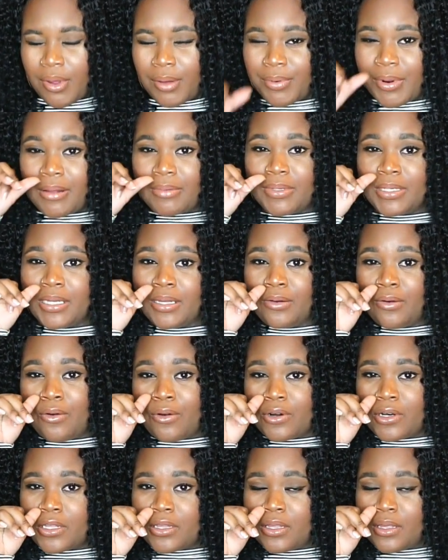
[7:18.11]
I'll probably
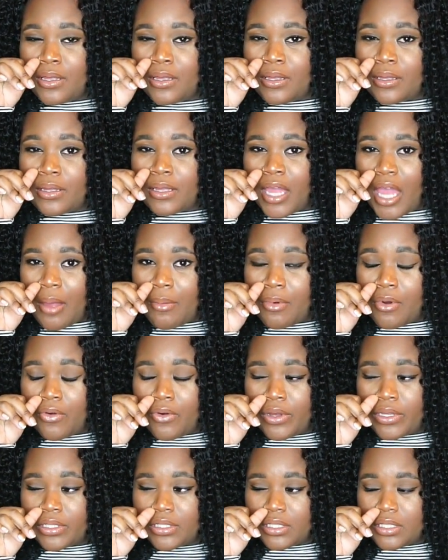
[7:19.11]
order the camel
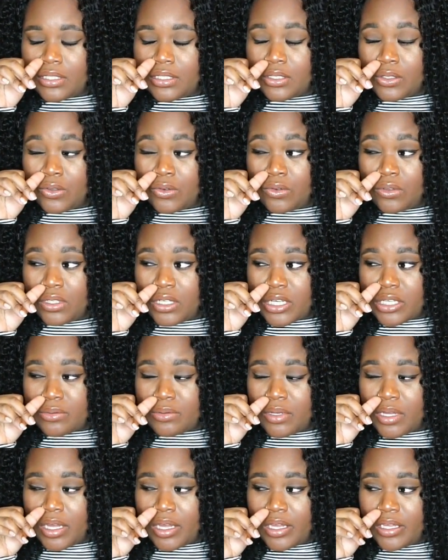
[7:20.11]
ones soon just
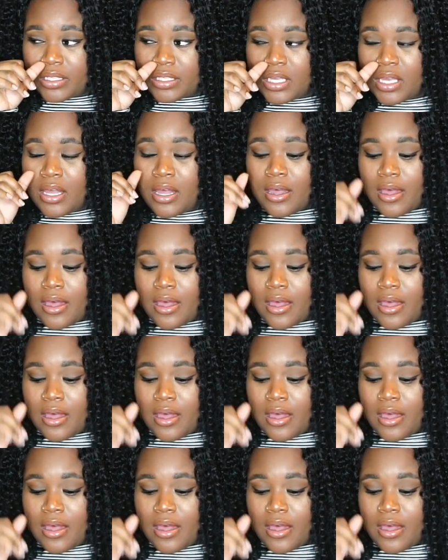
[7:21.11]
because